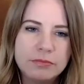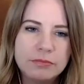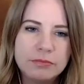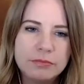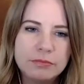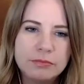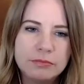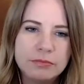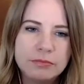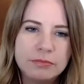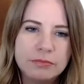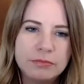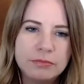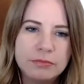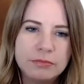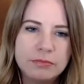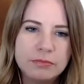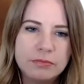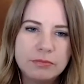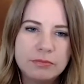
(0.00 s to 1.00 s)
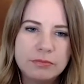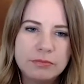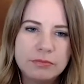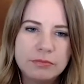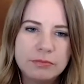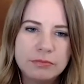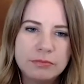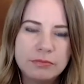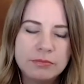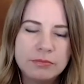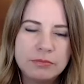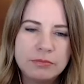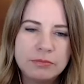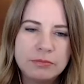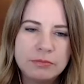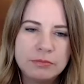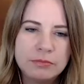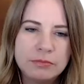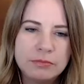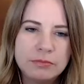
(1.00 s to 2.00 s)

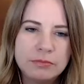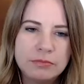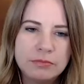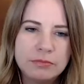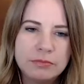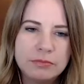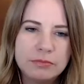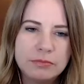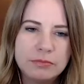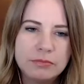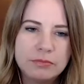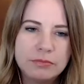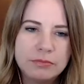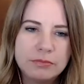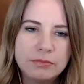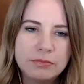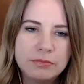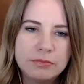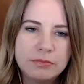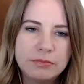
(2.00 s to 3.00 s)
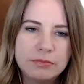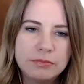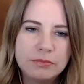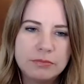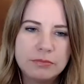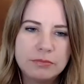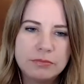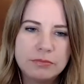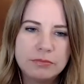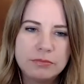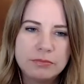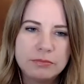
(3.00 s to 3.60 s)
The person shown says nothing.